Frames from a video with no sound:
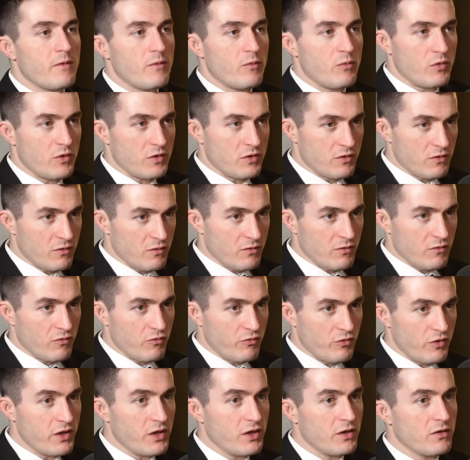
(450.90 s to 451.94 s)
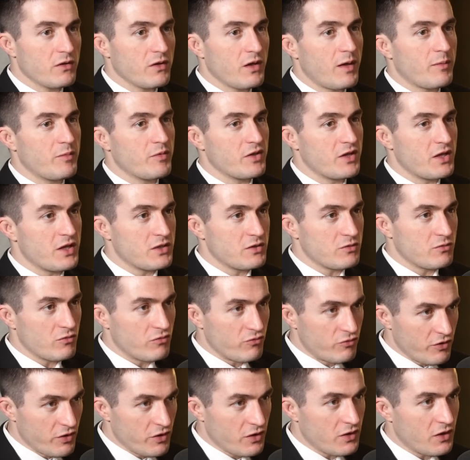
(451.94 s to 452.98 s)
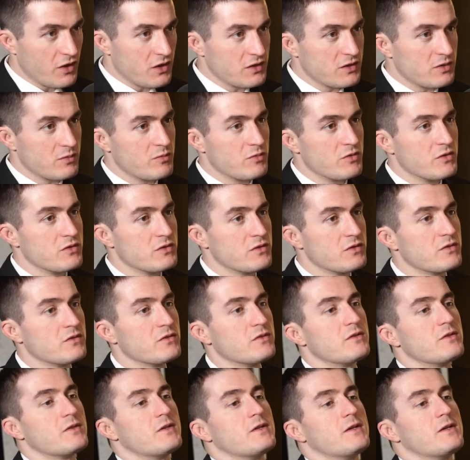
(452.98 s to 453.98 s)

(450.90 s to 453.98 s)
with real applications, with real customers,